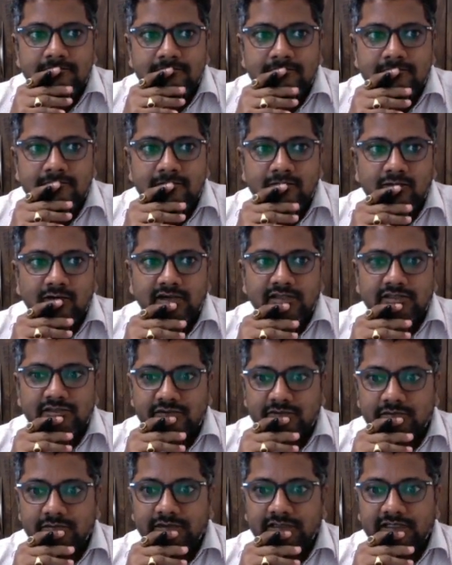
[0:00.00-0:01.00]
what
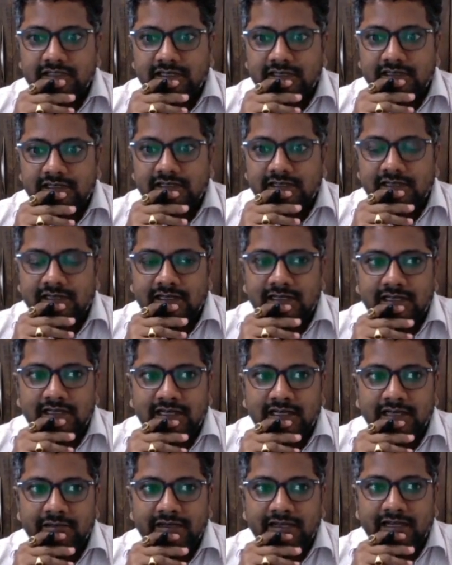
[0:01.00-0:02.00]
should be
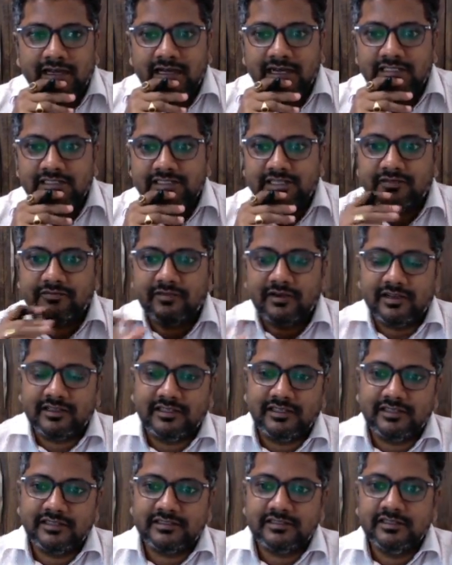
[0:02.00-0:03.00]
the answer for
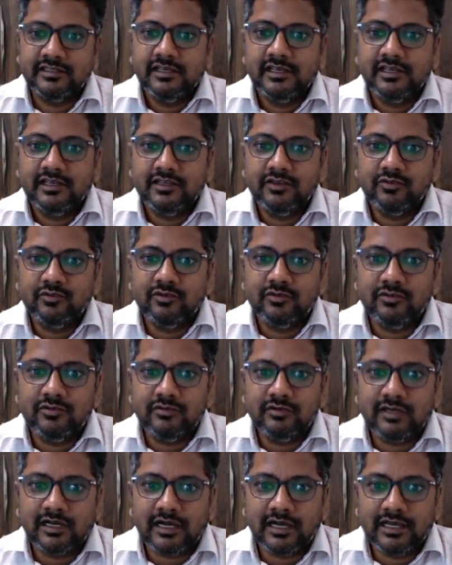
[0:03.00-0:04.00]
this? You
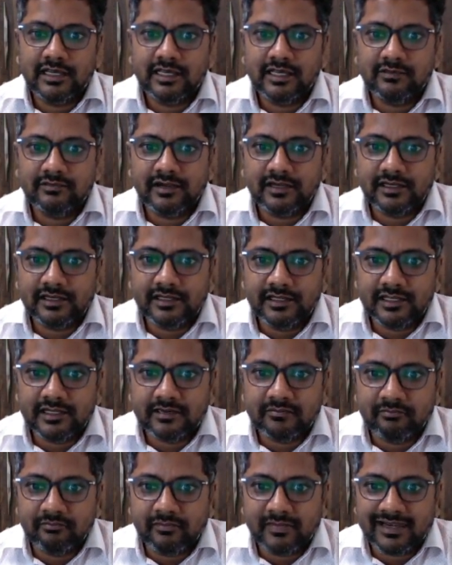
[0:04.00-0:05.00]
know, I have written here
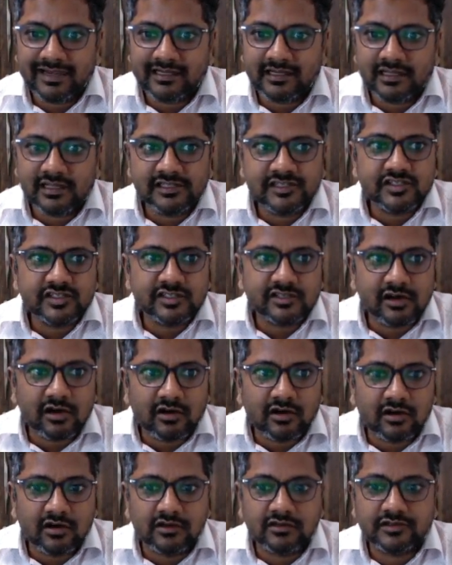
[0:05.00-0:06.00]
metal
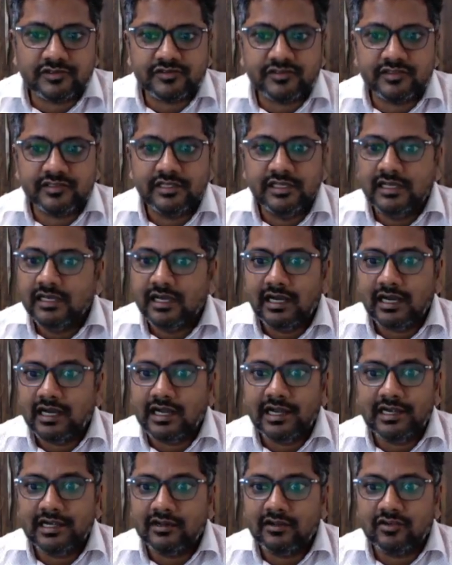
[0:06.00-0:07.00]
salts.
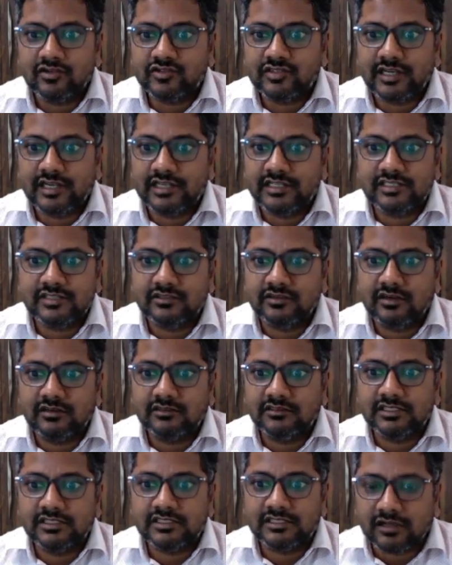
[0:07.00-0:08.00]
Hydroxide is not the
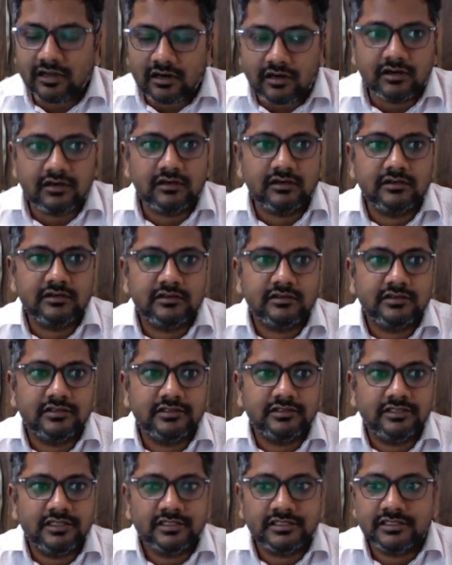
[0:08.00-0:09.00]
salt.
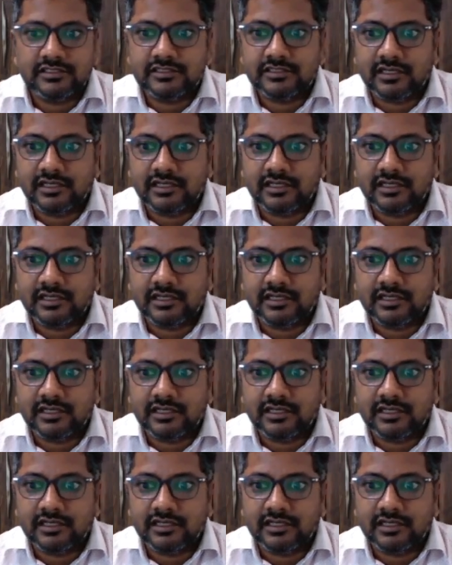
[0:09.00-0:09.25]
This is